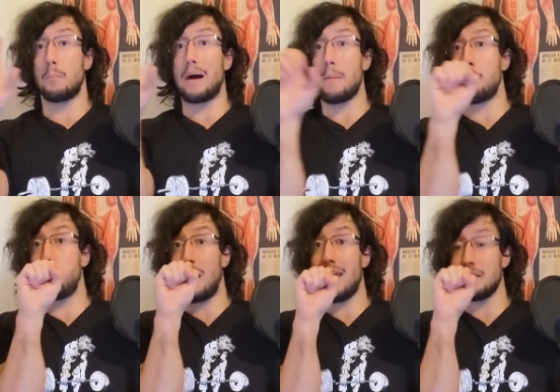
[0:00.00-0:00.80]
by
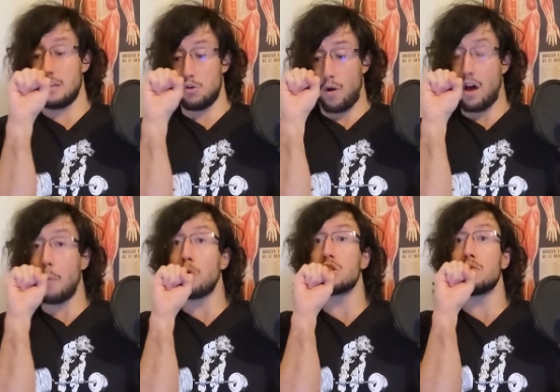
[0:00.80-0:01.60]
placing your
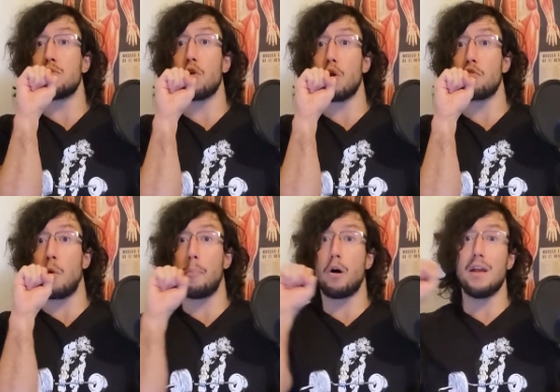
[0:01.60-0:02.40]
elbows in front of
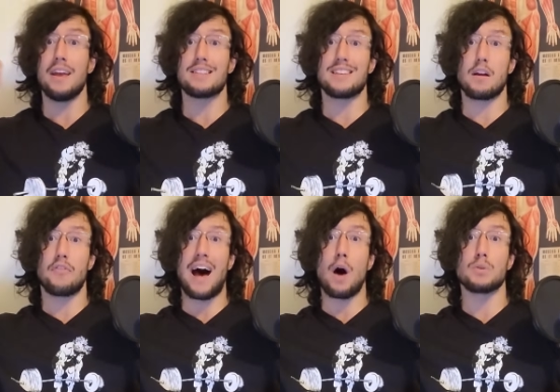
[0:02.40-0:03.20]
your body instead
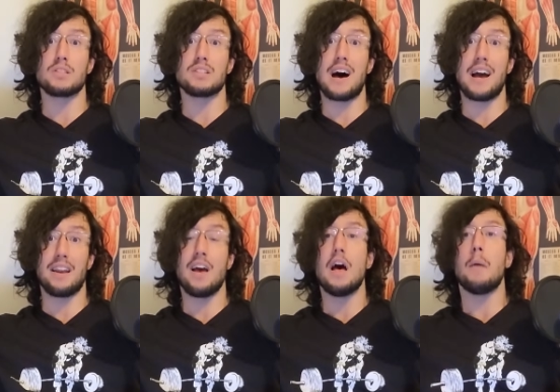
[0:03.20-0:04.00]
of outside.